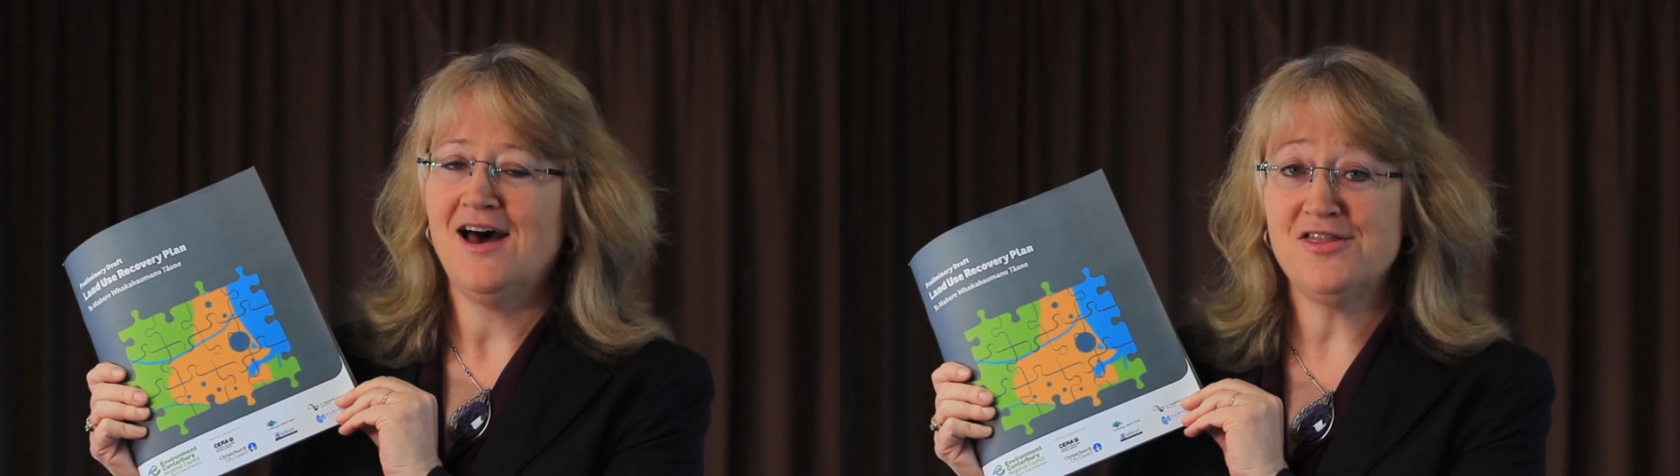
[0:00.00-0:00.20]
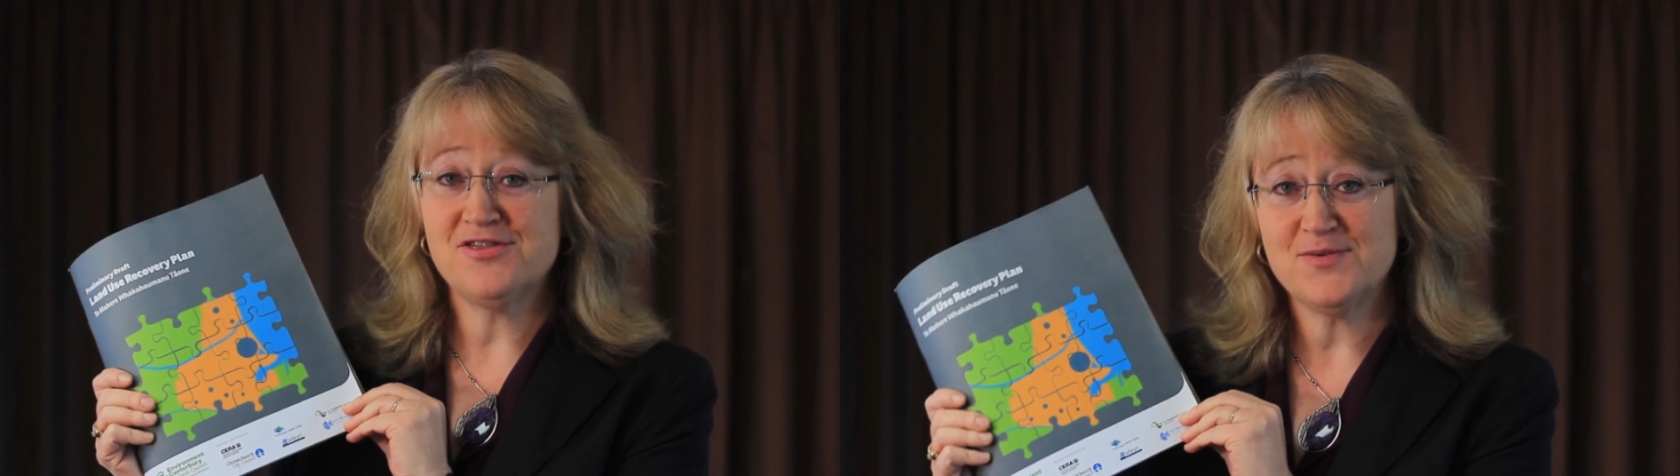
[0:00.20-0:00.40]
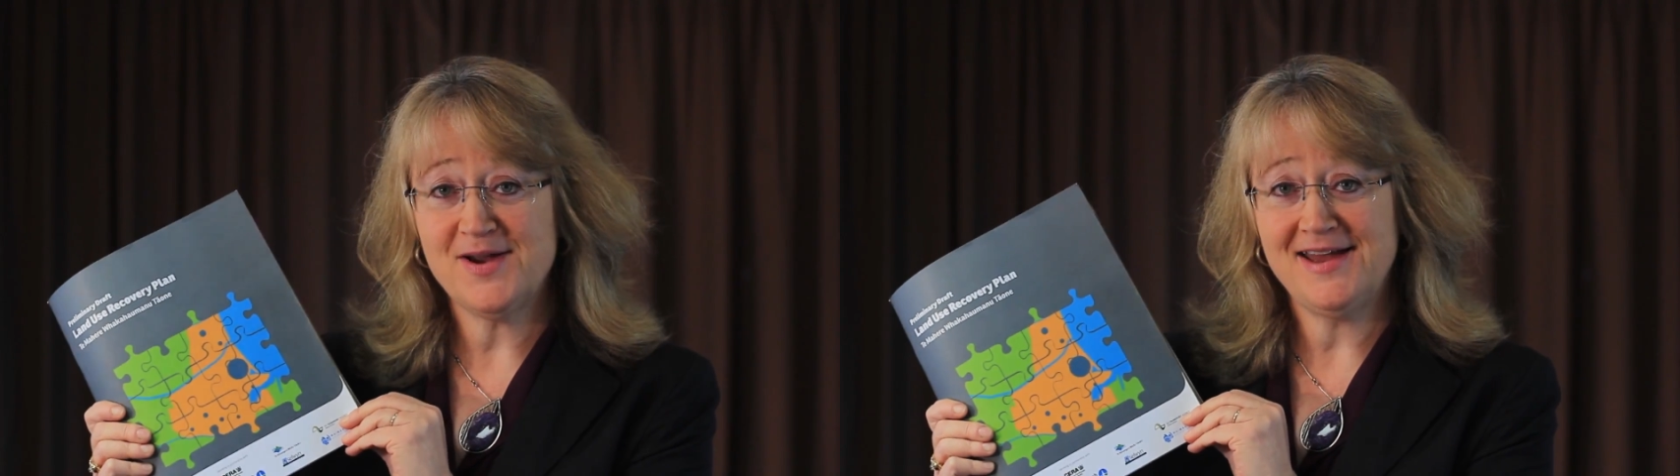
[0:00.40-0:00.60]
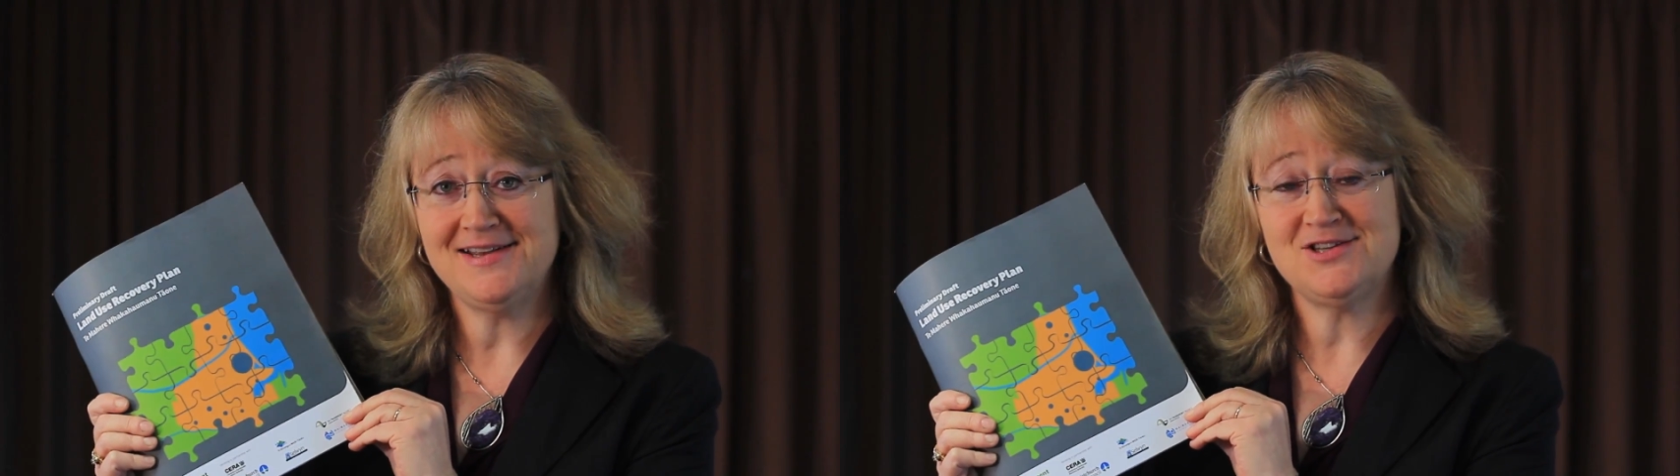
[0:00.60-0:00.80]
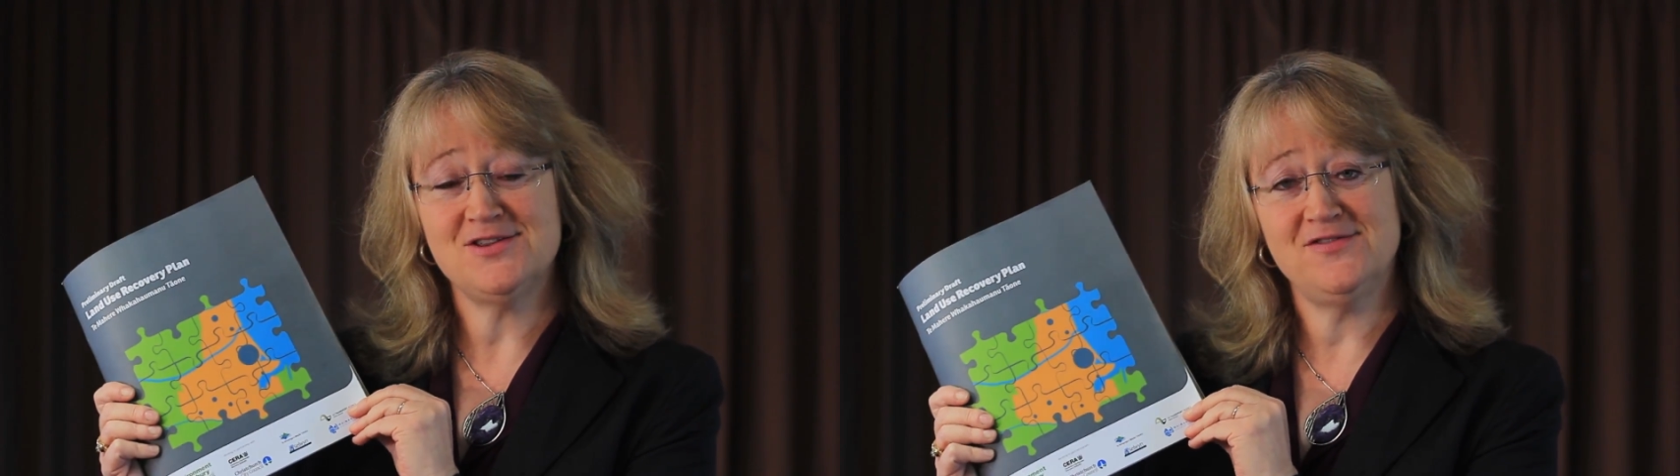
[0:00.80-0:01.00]
a
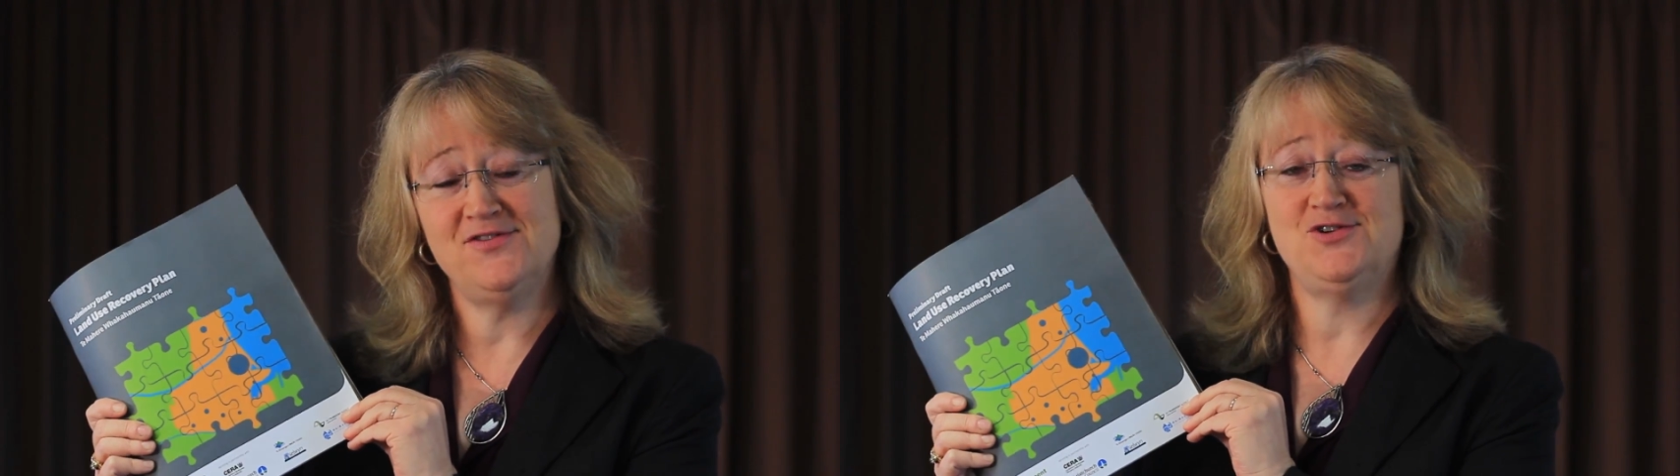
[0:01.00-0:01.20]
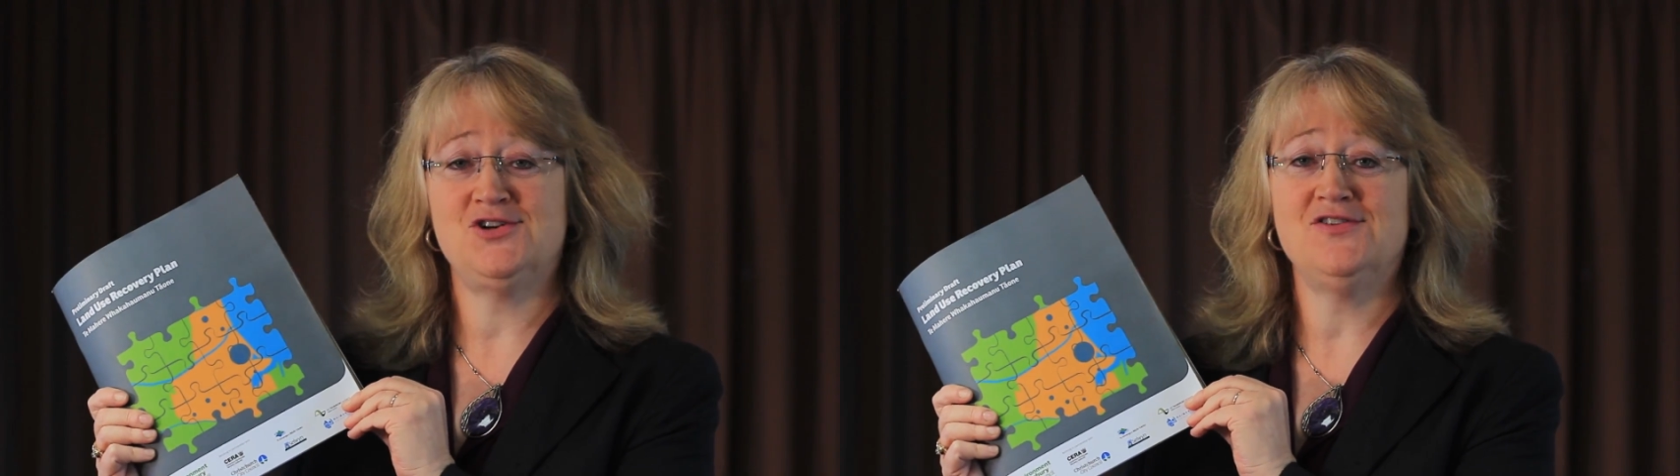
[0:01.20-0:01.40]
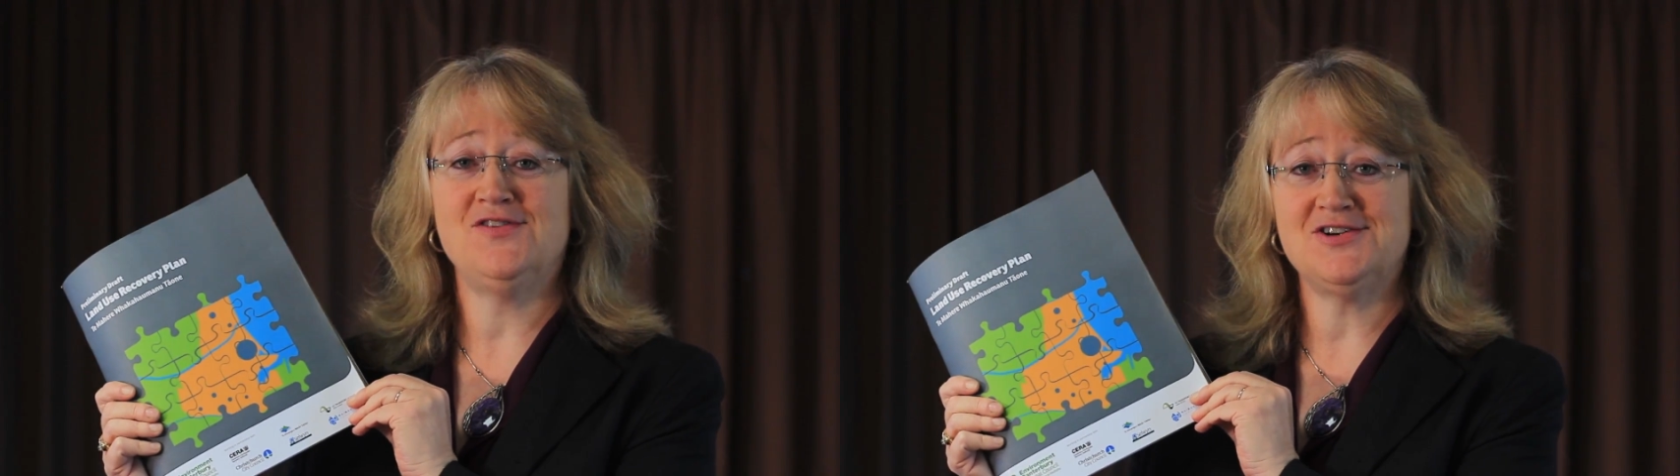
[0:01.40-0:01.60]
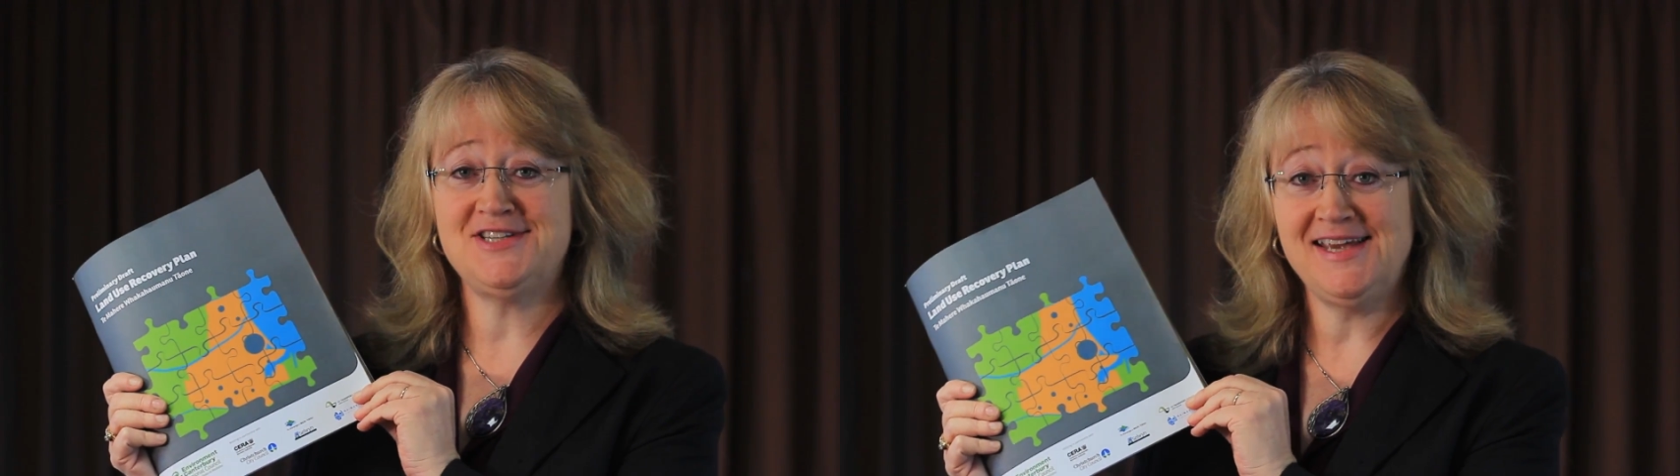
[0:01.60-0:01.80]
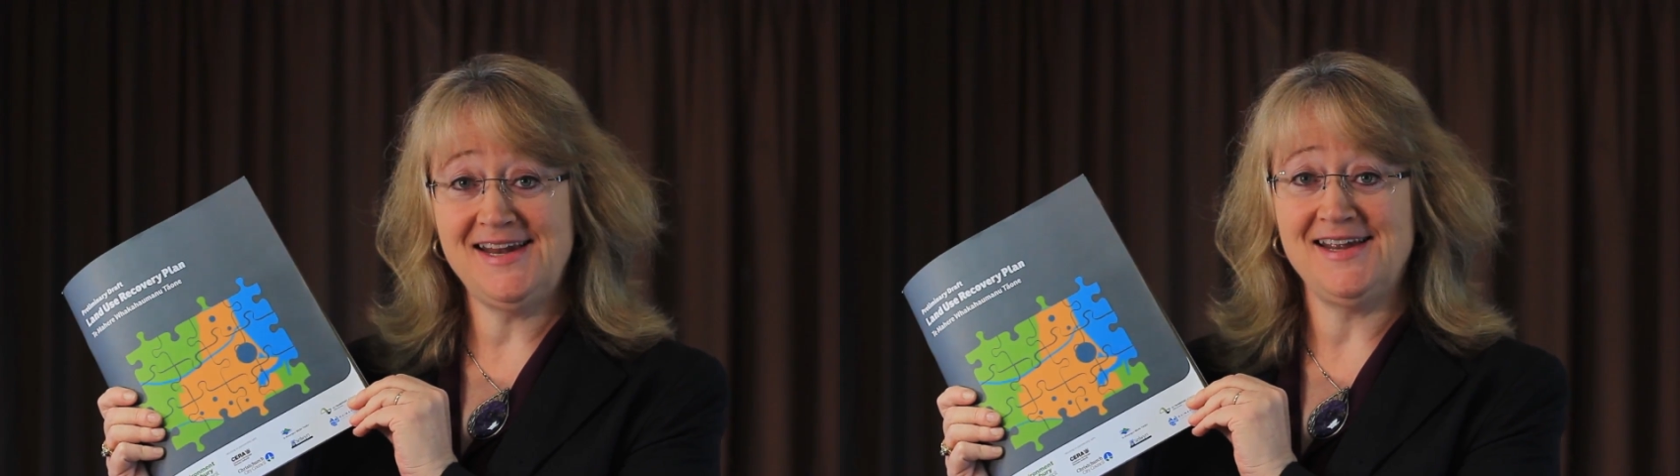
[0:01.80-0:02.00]
threat to the future of our
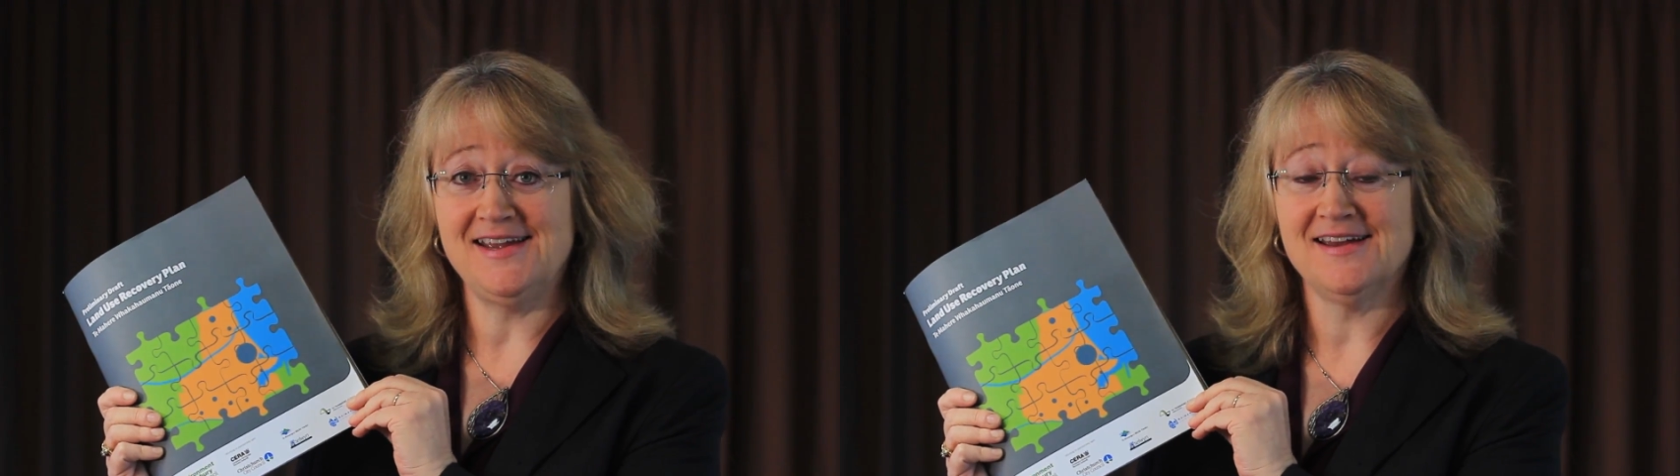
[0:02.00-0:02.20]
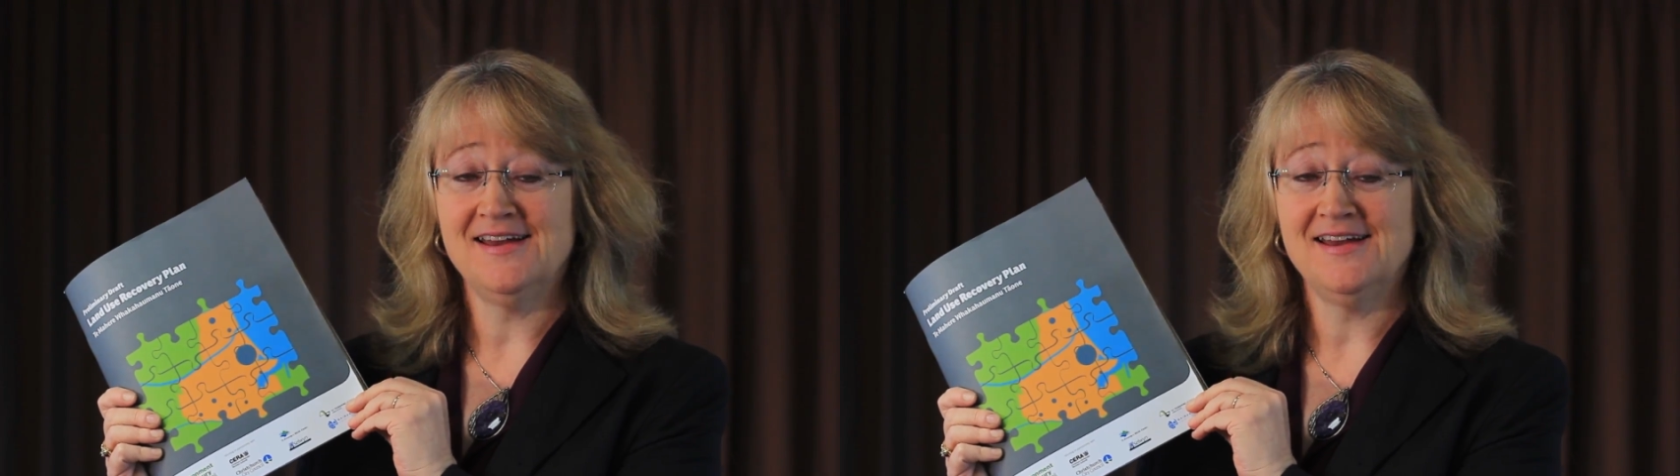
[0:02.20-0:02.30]
city?